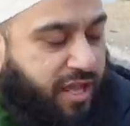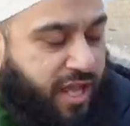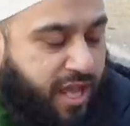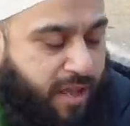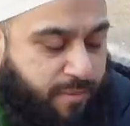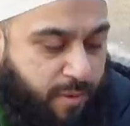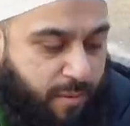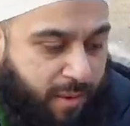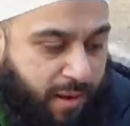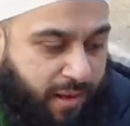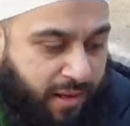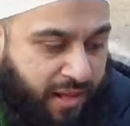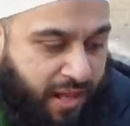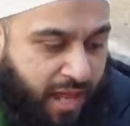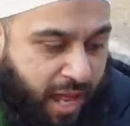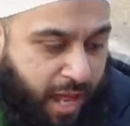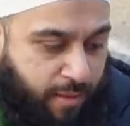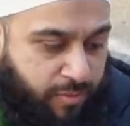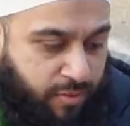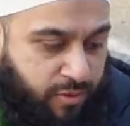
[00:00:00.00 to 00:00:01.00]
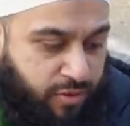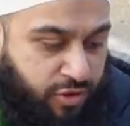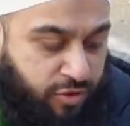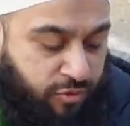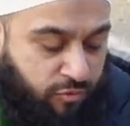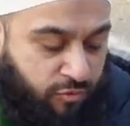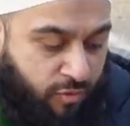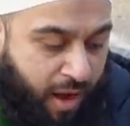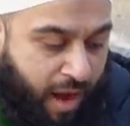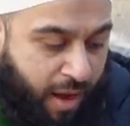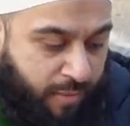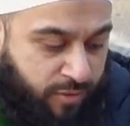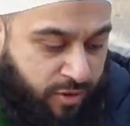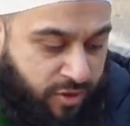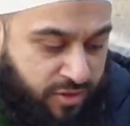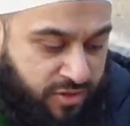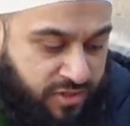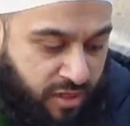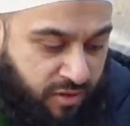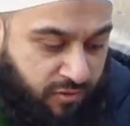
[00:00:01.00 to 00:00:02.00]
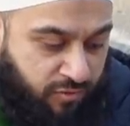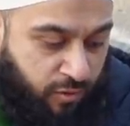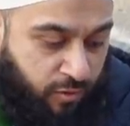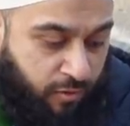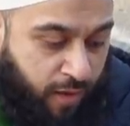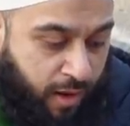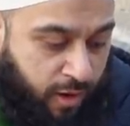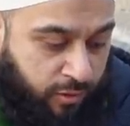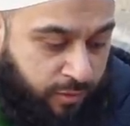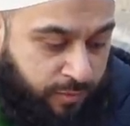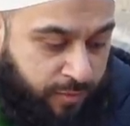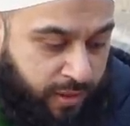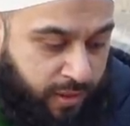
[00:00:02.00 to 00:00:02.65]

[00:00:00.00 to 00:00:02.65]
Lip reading: She came in my lap. She wrapped herself around